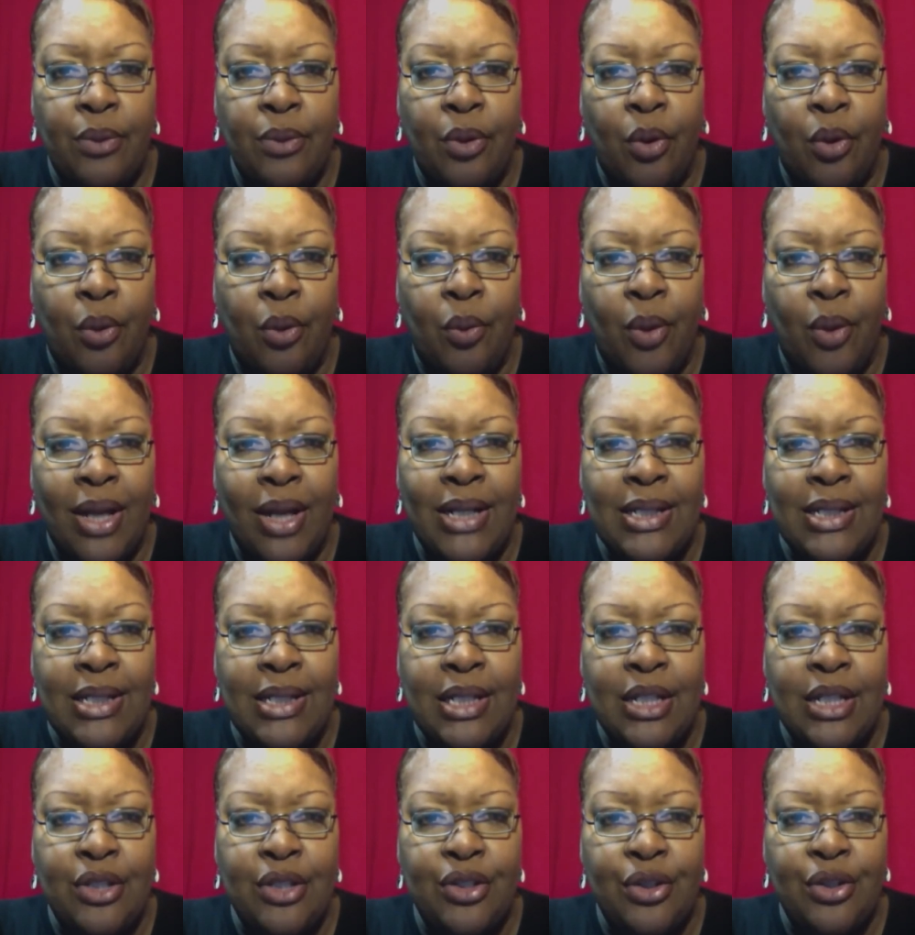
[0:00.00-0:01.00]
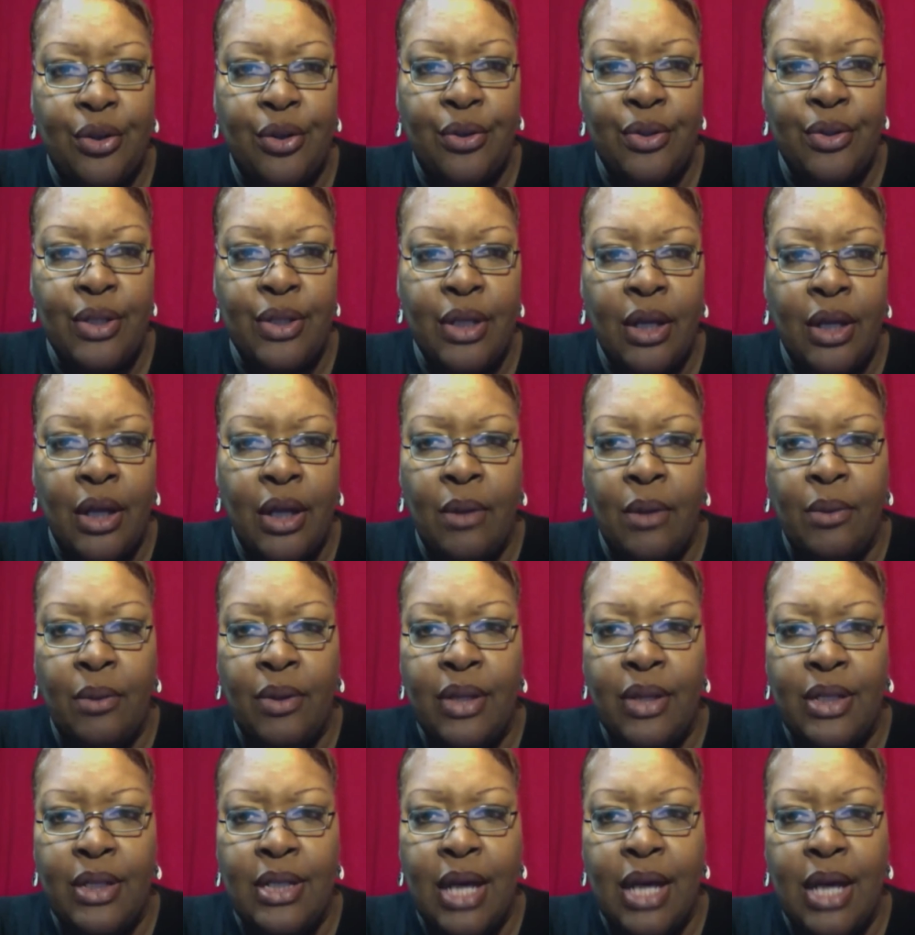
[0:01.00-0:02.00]
or white t-shirts
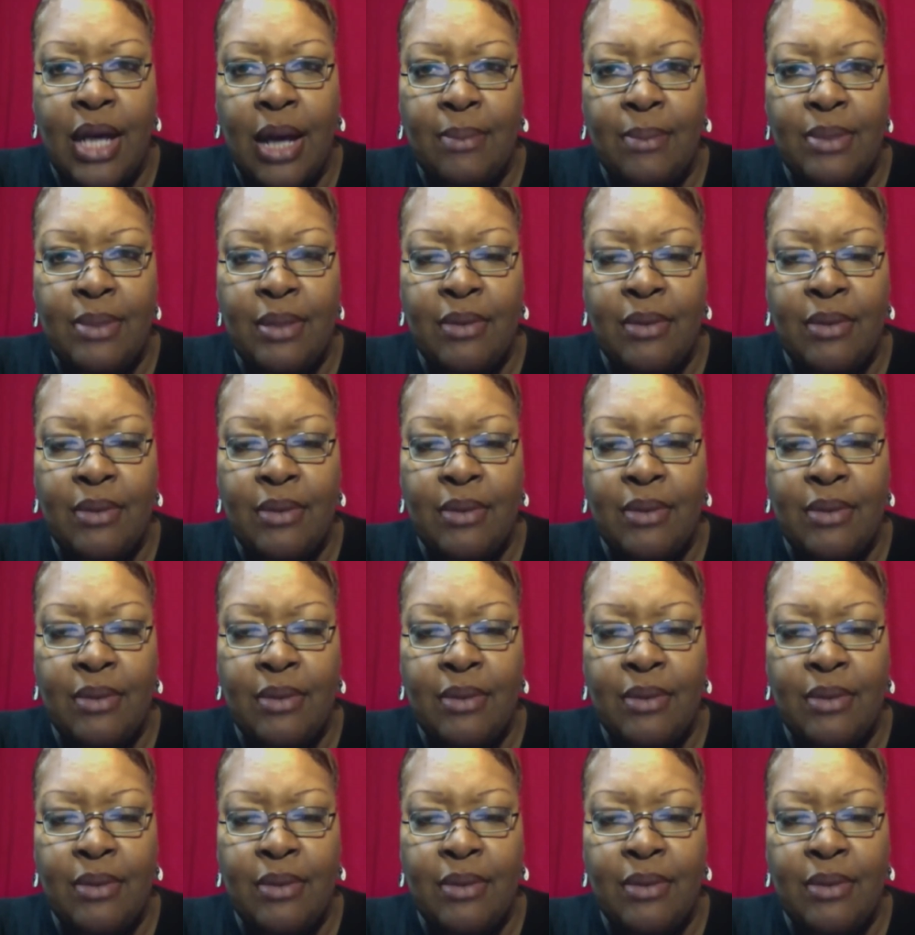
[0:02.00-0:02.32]
with the tops